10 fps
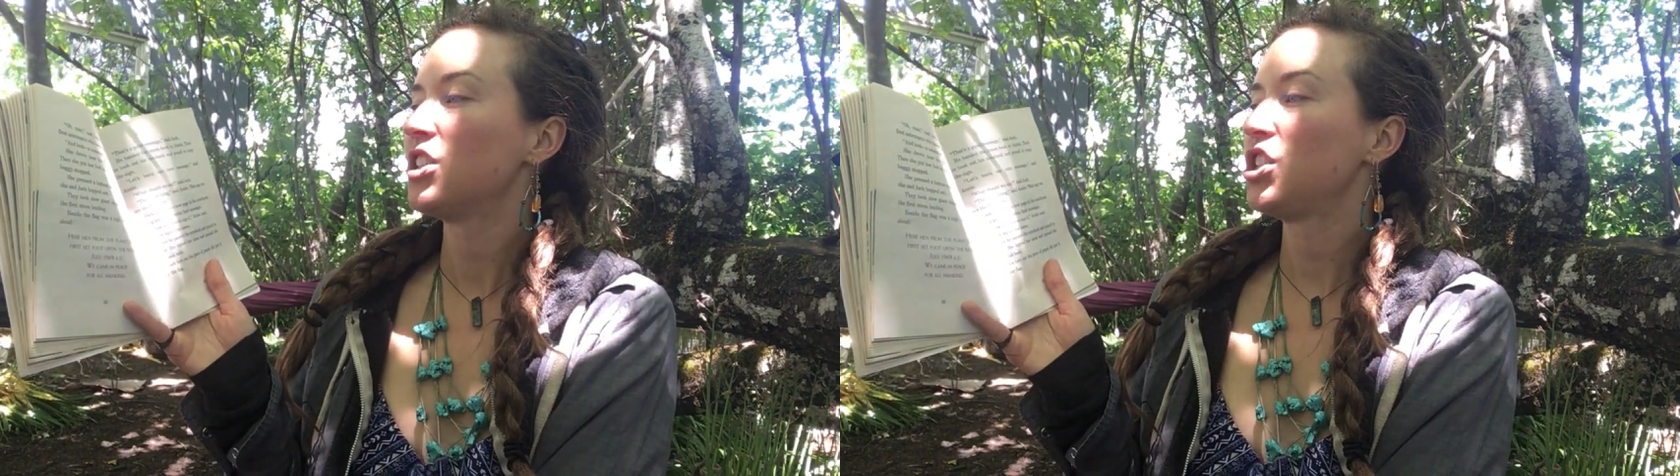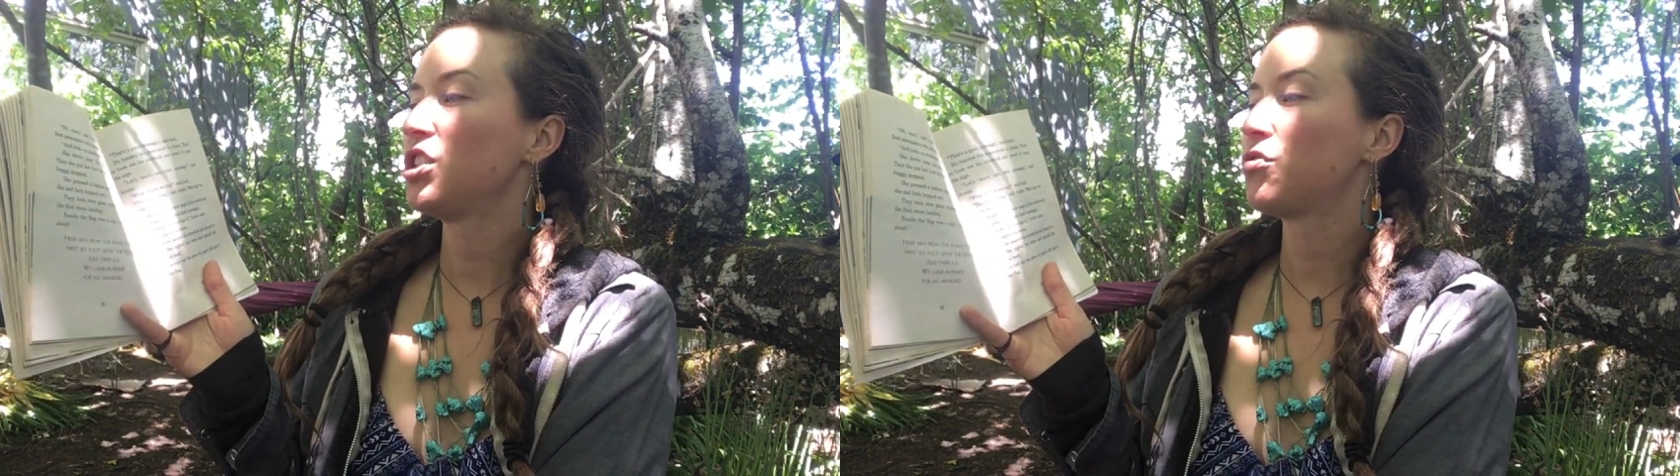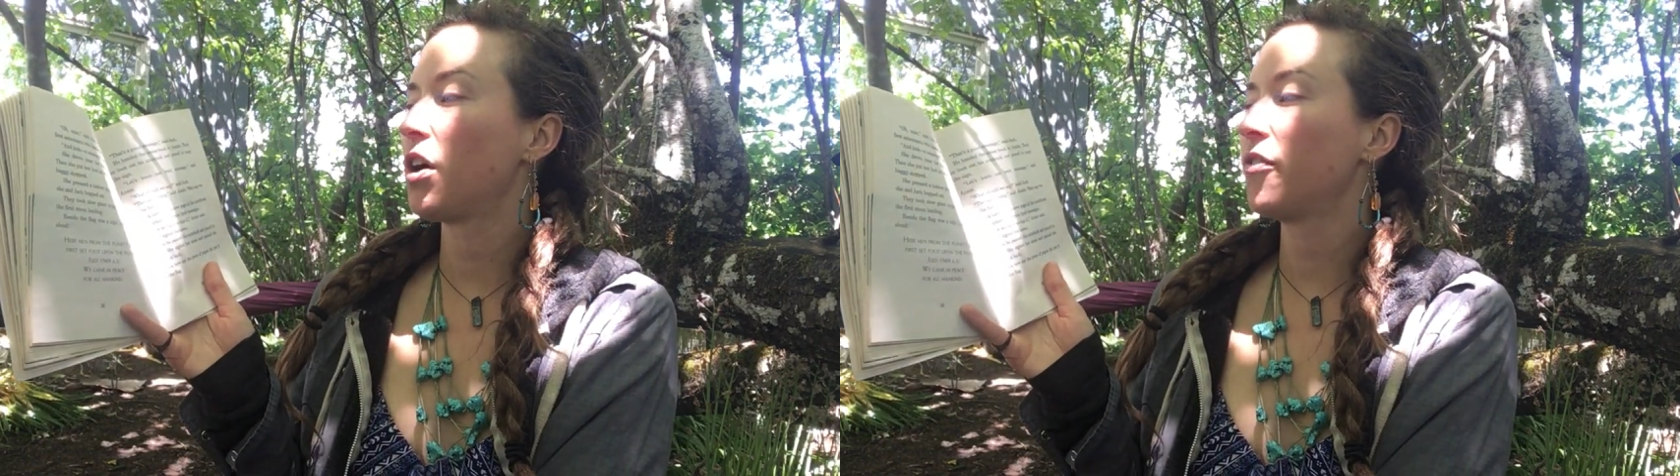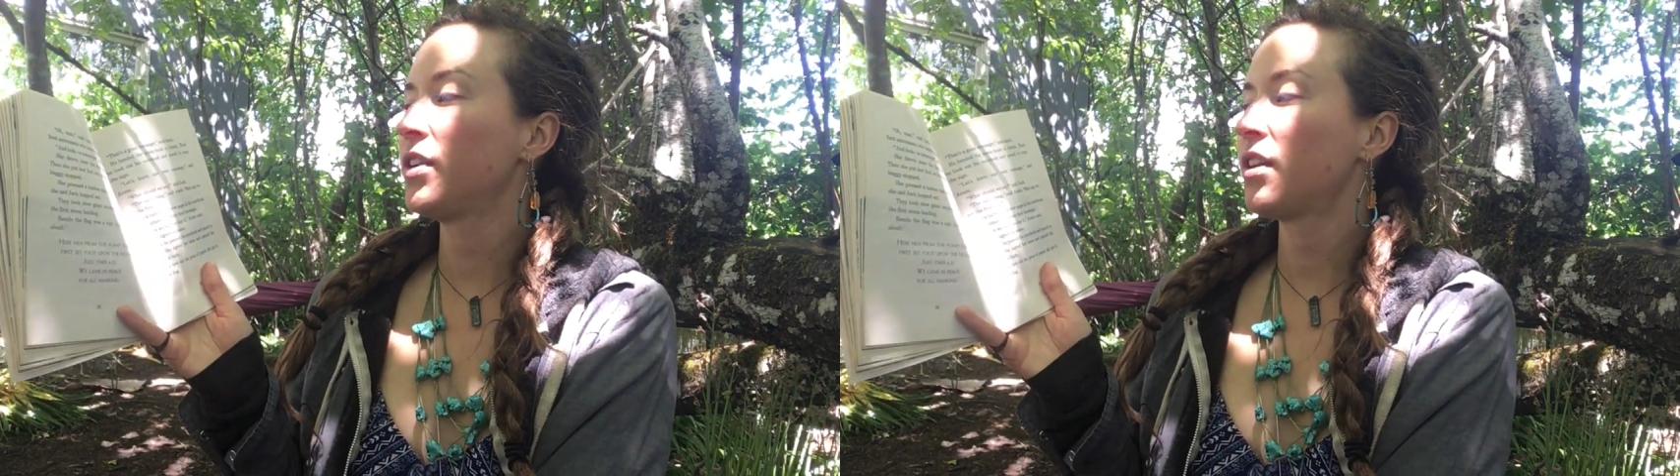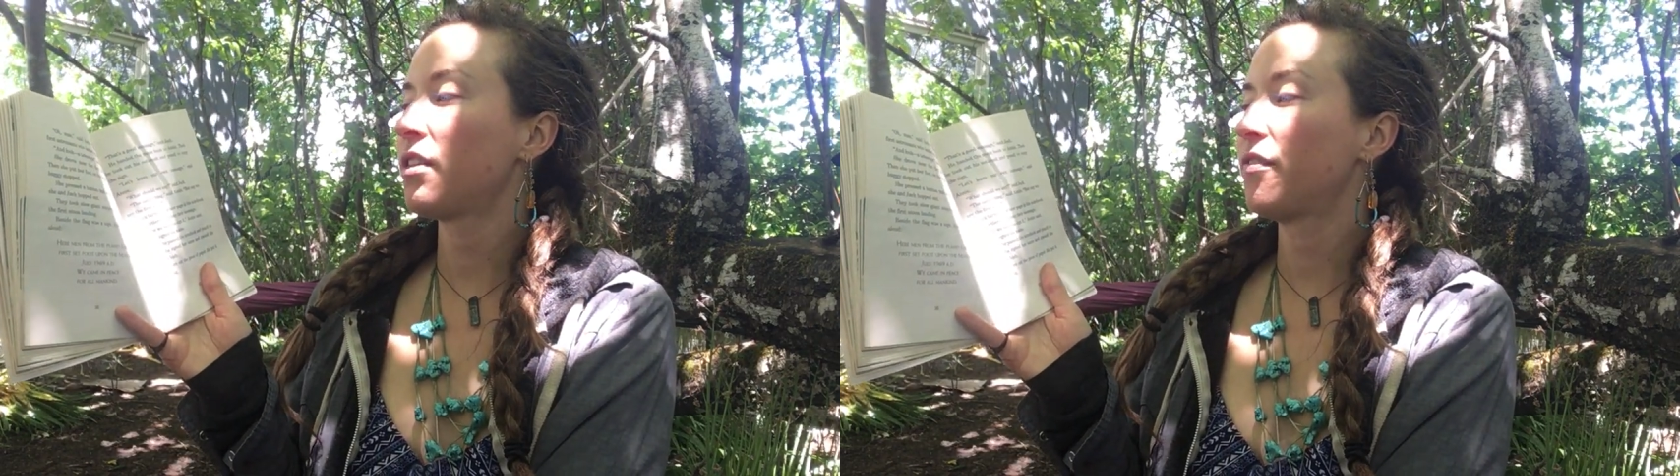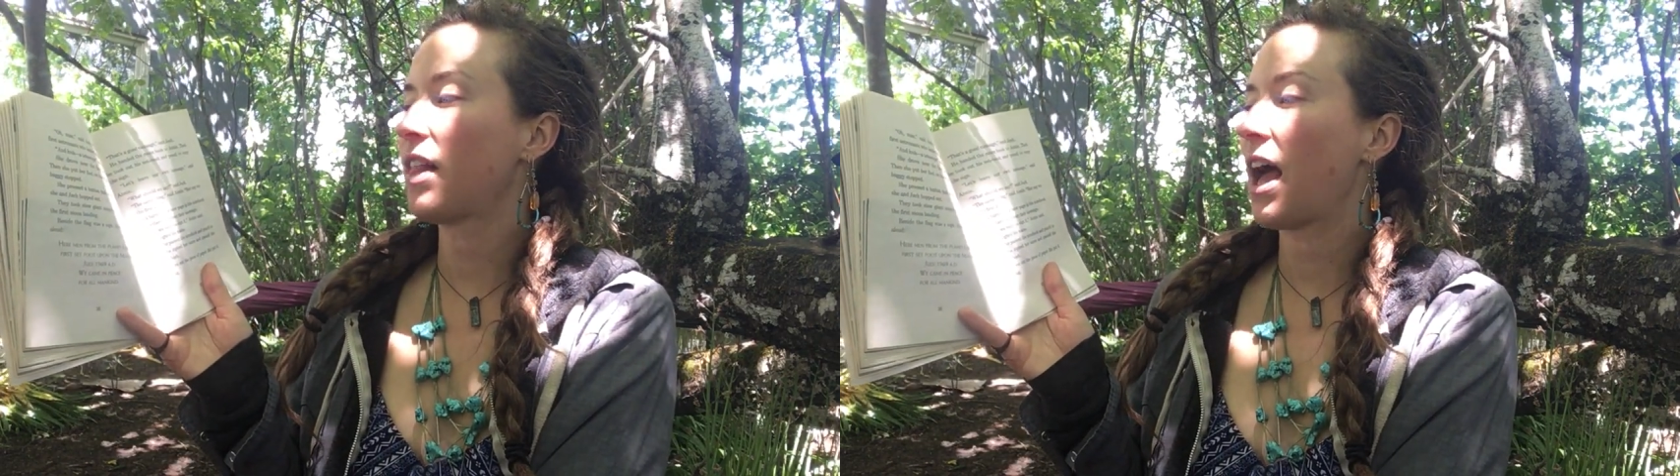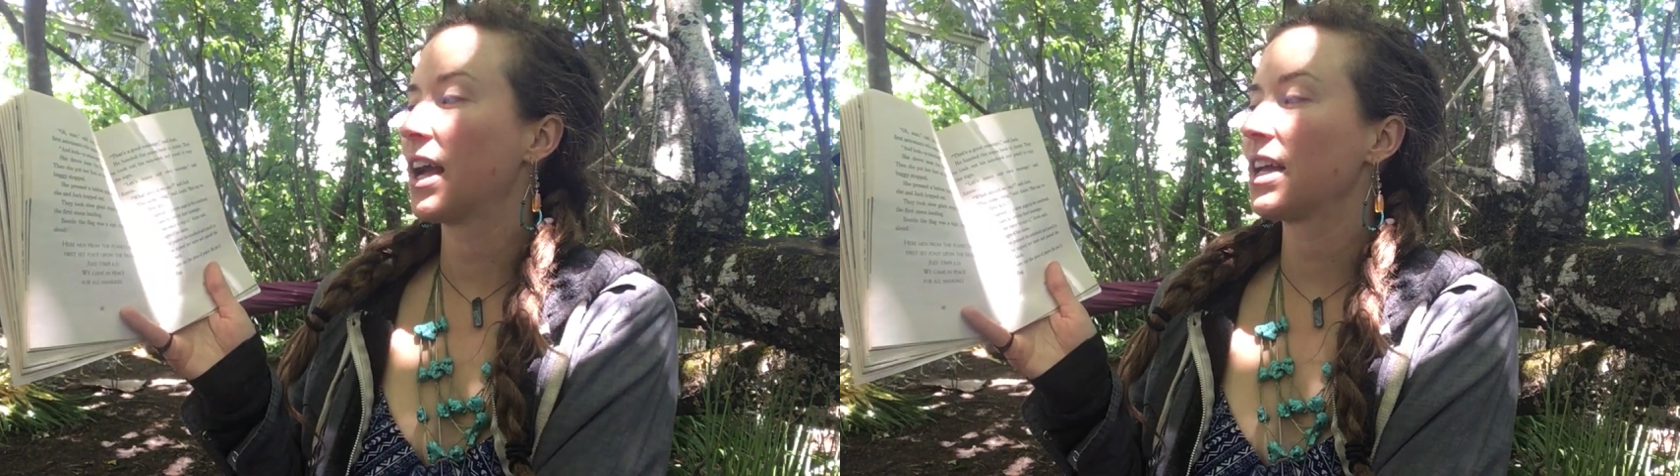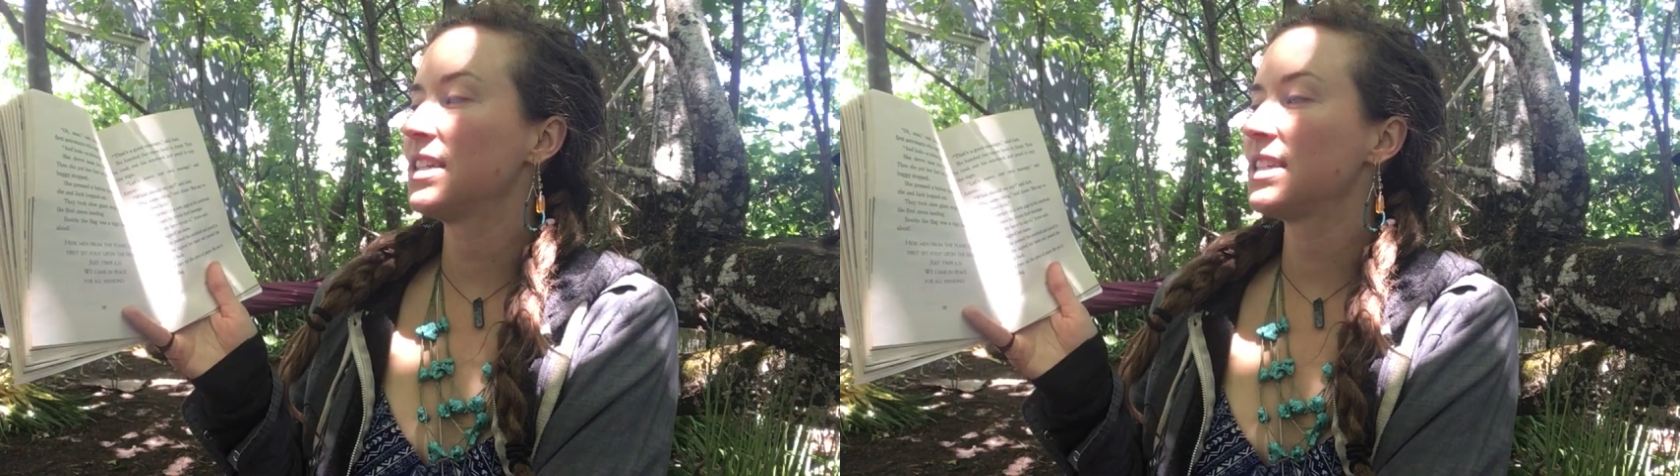She drove near the
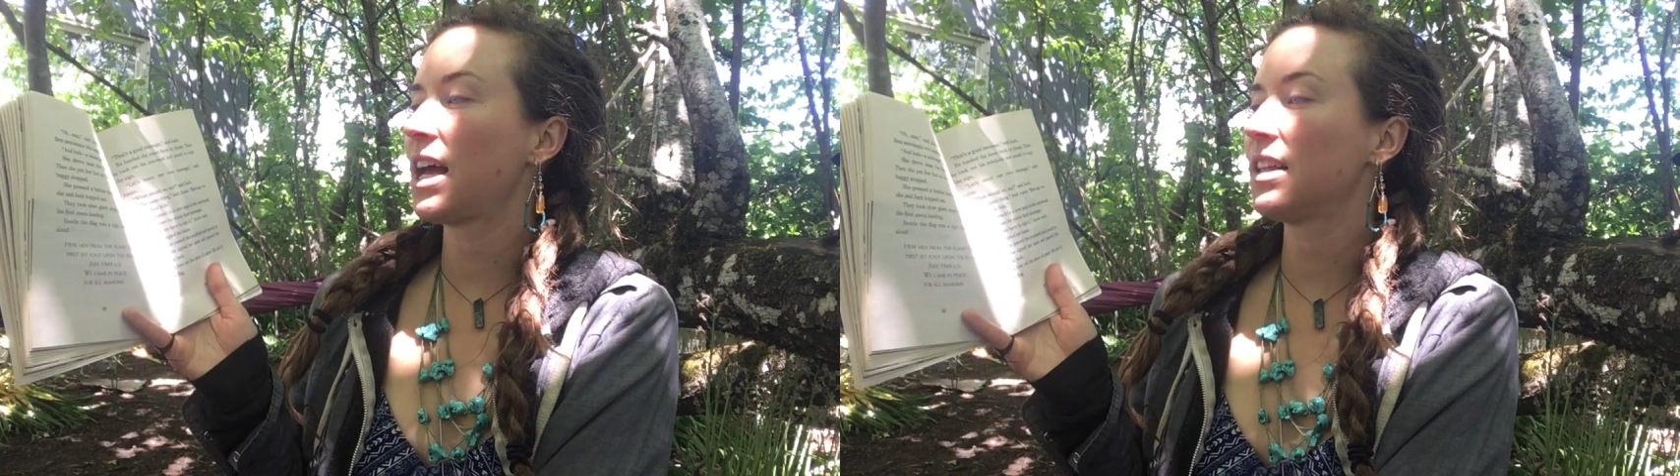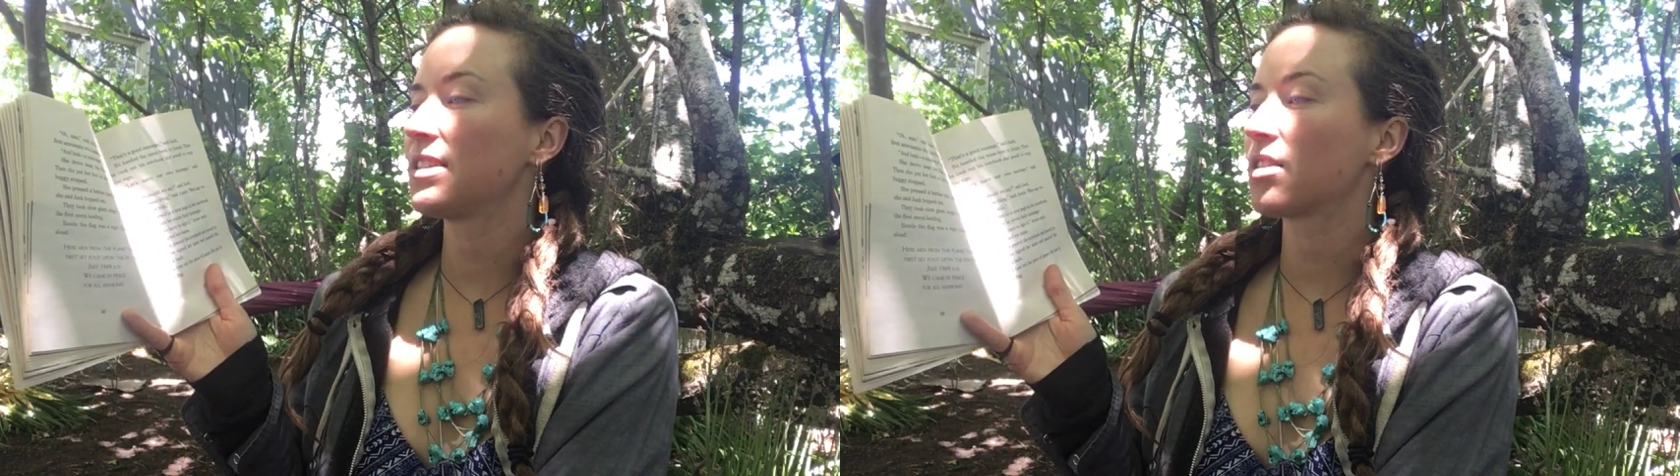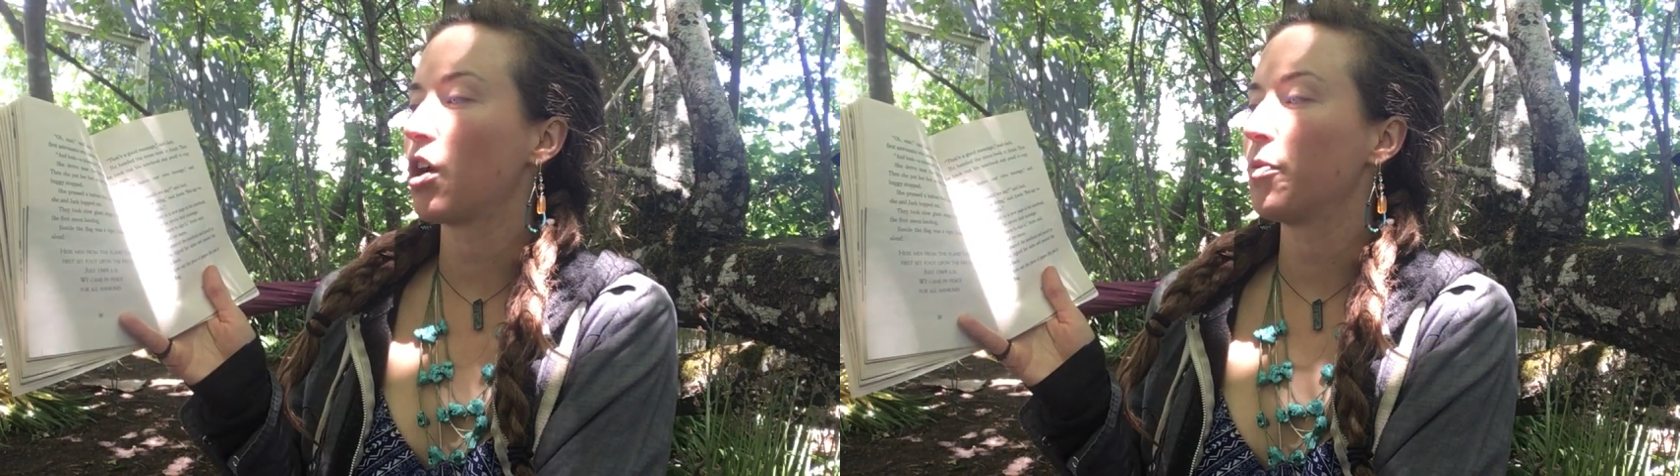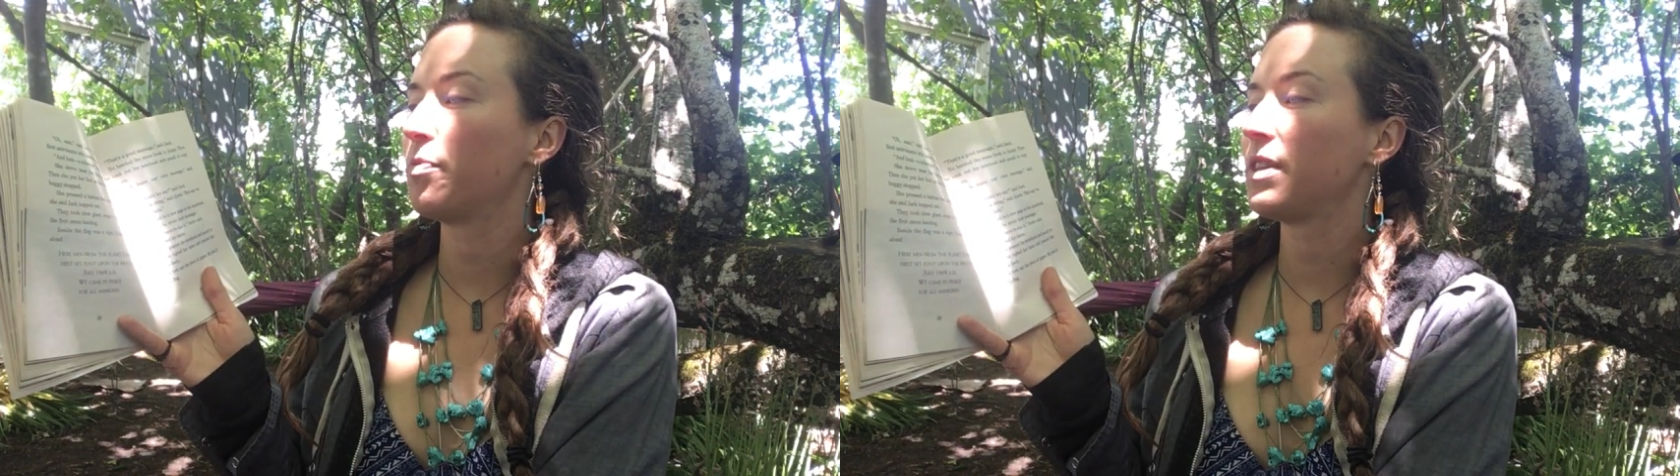flag and telescope.